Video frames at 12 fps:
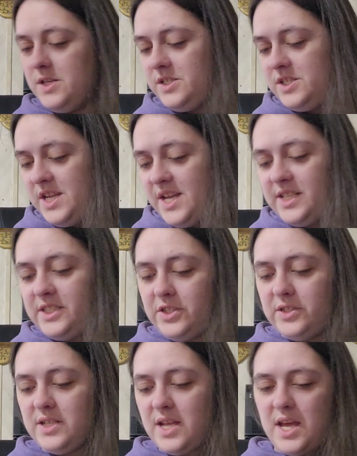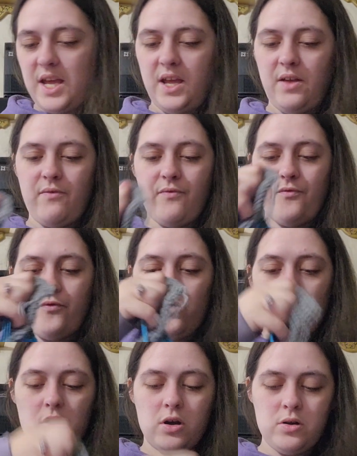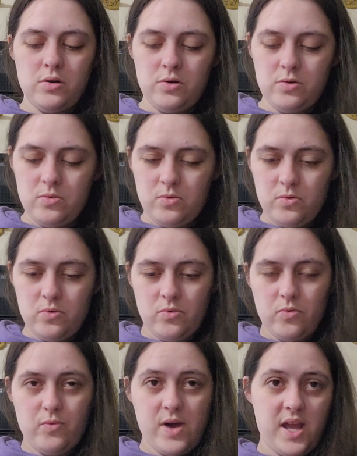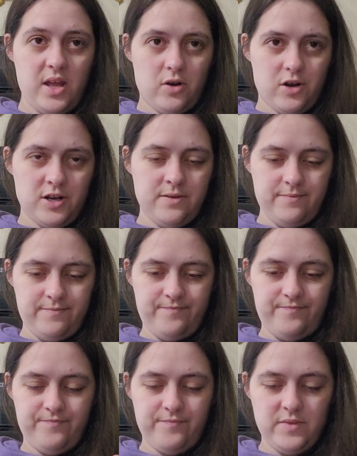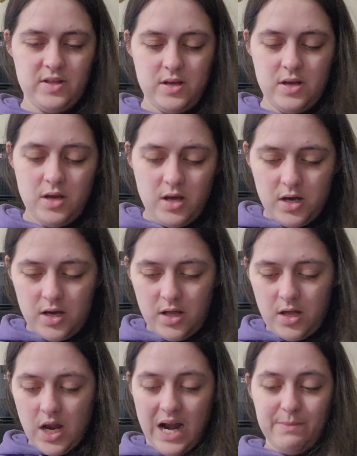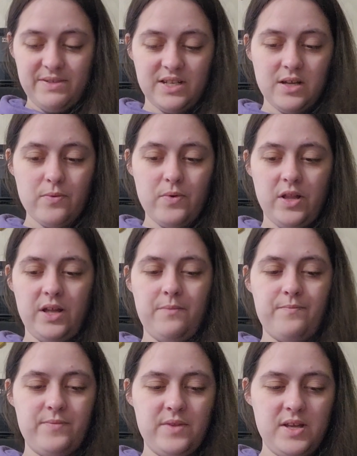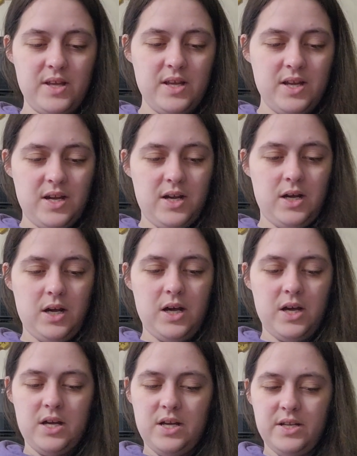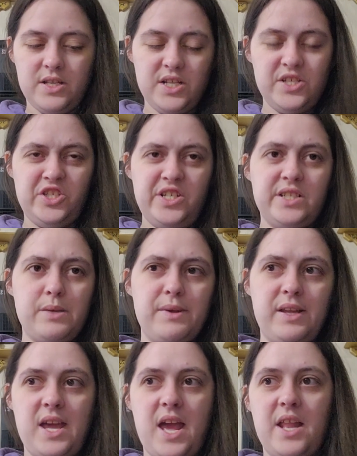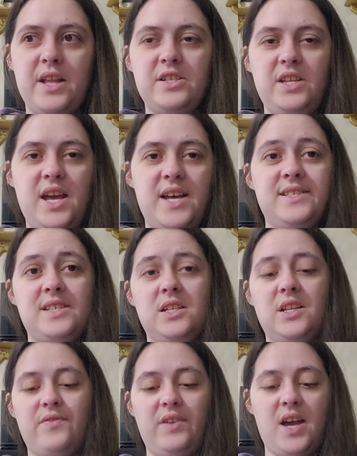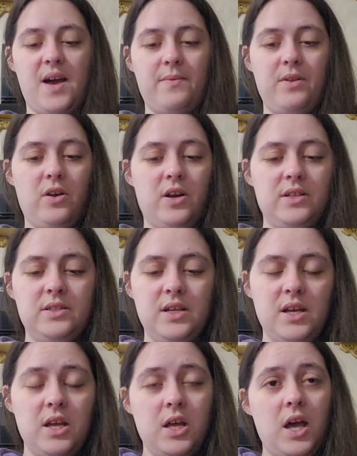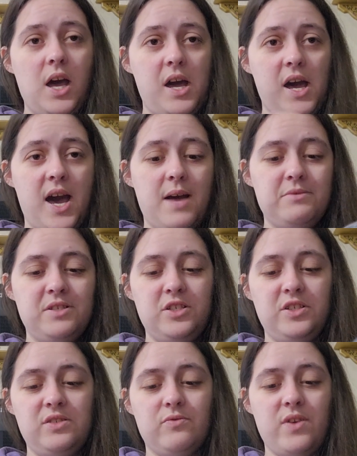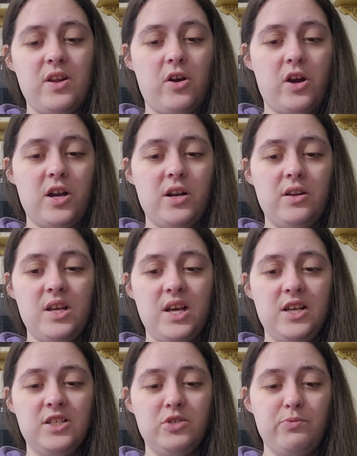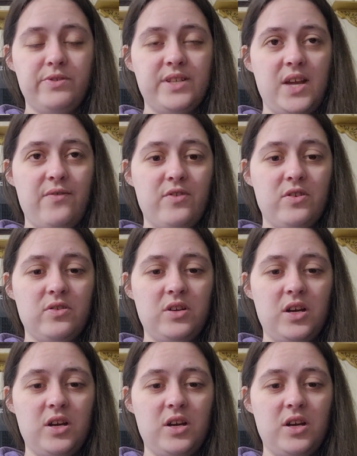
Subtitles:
She is using a 4-weight yarn, 100% acrylic. Since she's in Canada, she has all different cotton yarn. I'm just using Red Heart, Super Saver,